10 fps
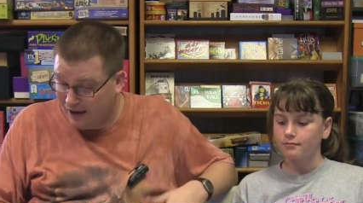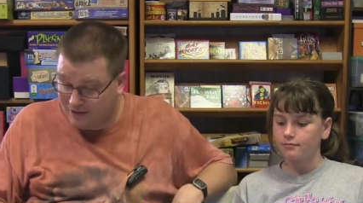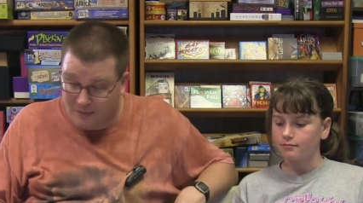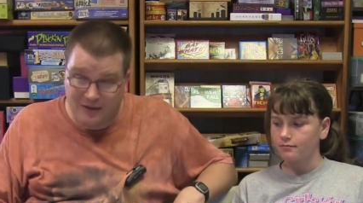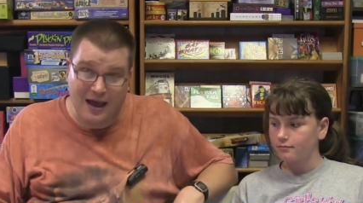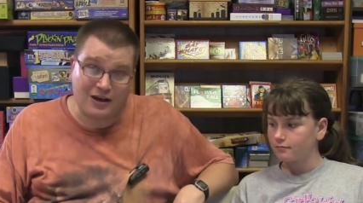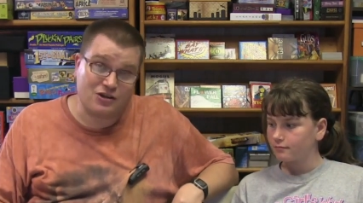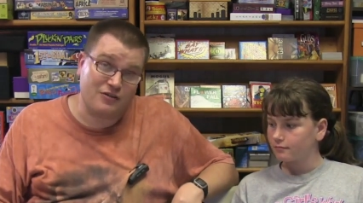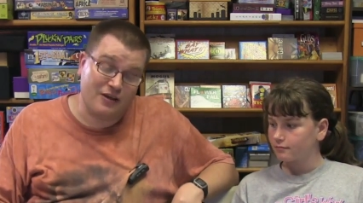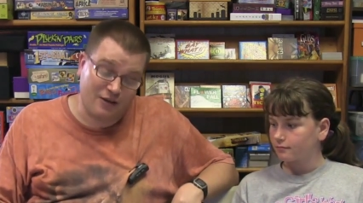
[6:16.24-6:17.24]
Speaker 1: like some of the
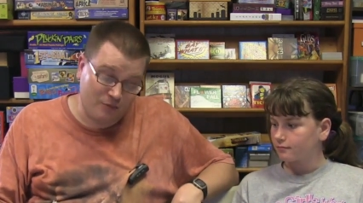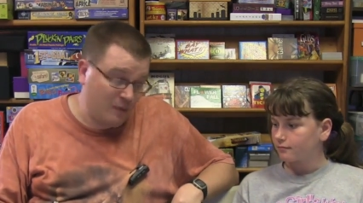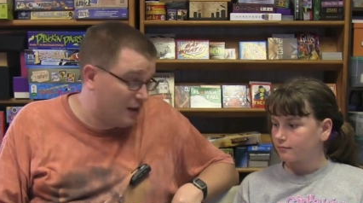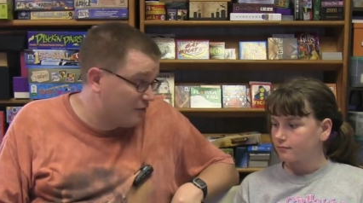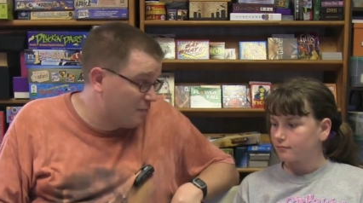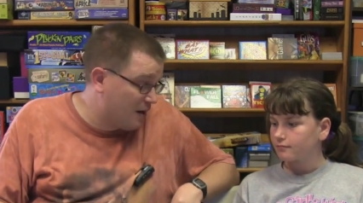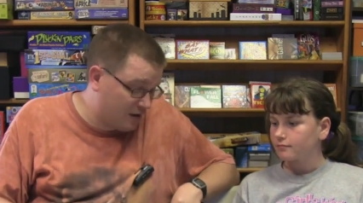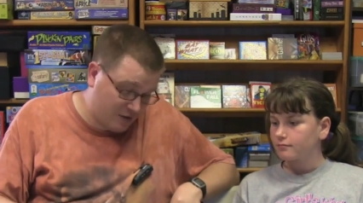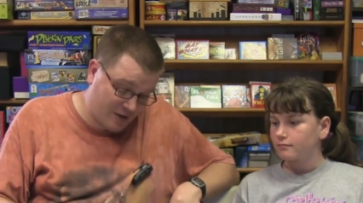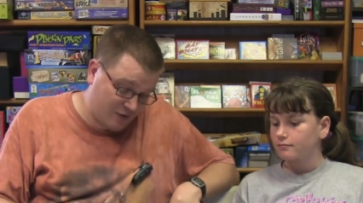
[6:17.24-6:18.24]
action things. But let's see what
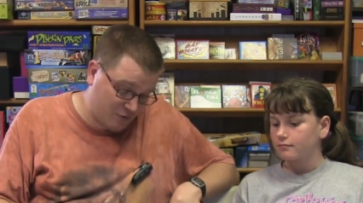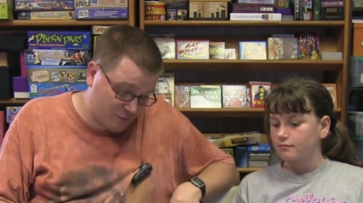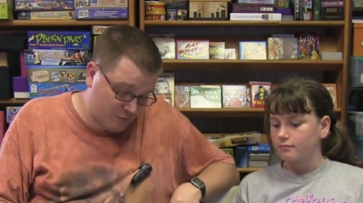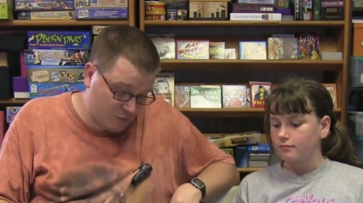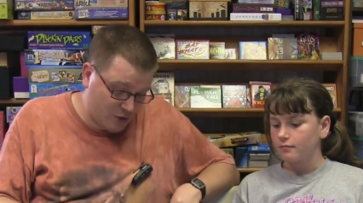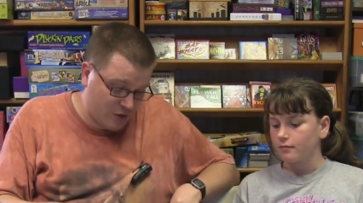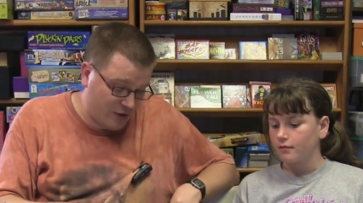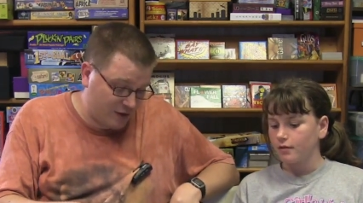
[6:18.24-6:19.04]
Melody thinks. What do you